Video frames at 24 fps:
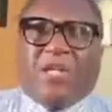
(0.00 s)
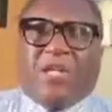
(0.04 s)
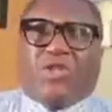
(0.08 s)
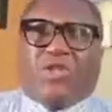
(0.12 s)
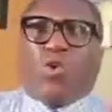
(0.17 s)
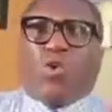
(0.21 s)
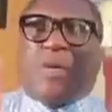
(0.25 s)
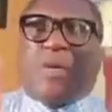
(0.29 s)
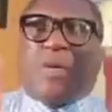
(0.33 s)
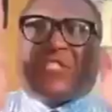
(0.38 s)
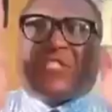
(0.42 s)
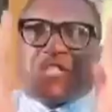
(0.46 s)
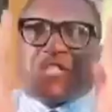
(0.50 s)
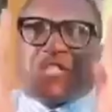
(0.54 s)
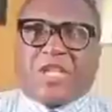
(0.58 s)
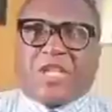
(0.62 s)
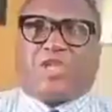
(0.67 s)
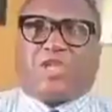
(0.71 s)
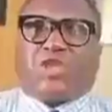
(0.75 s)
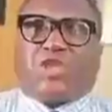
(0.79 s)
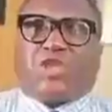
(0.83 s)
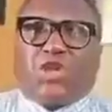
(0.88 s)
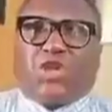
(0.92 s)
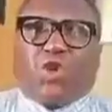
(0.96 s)
to
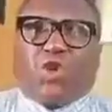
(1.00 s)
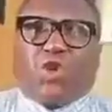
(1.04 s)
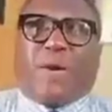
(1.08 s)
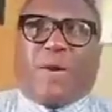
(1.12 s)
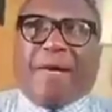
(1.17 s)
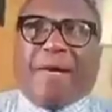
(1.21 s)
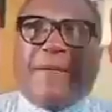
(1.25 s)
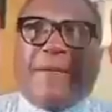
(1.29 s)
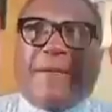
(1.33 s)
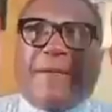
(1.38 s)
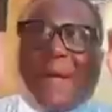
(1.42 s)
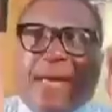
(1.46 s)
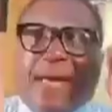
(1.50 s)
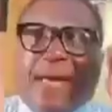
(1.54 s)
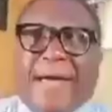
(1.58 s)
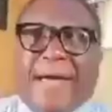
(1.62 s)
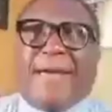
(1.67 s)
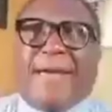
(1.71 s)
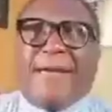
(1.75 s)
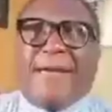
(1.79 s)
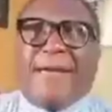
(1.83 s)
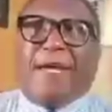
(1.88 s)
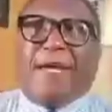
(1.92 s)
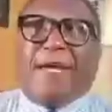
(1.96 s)
assist you in
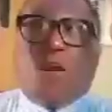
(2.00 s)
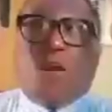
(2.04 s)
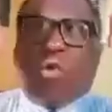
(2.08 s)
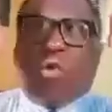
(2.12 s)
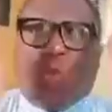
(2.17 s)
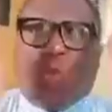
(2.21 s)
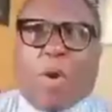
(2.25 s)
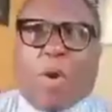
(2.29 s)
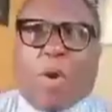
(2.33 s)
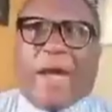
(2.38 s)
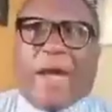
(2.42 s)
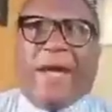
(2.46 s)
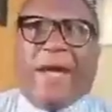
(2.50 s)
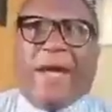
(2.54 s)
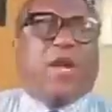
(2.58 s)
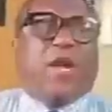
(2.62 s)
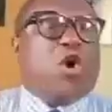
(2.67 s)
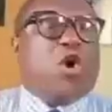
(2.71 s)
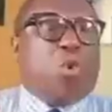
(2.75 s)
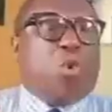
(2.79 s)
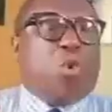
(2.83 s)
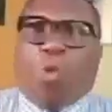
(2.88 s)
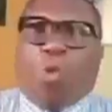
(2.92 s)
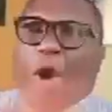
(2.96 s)
any way
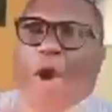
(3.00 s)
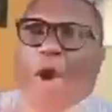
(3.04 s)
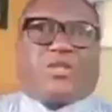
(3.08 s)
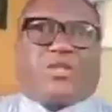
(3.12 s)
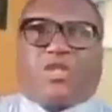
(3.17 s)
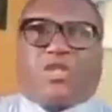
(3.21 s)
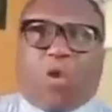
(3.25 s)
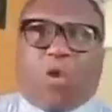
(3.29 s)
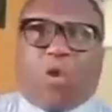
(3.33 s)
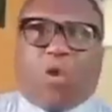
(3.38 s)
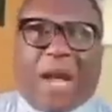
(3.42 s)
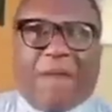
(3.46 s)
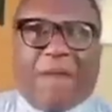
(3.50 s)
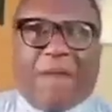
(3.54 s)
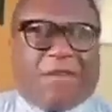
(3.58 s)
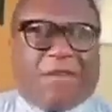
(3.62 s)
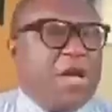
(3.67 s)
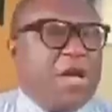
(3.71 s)
whatsoever.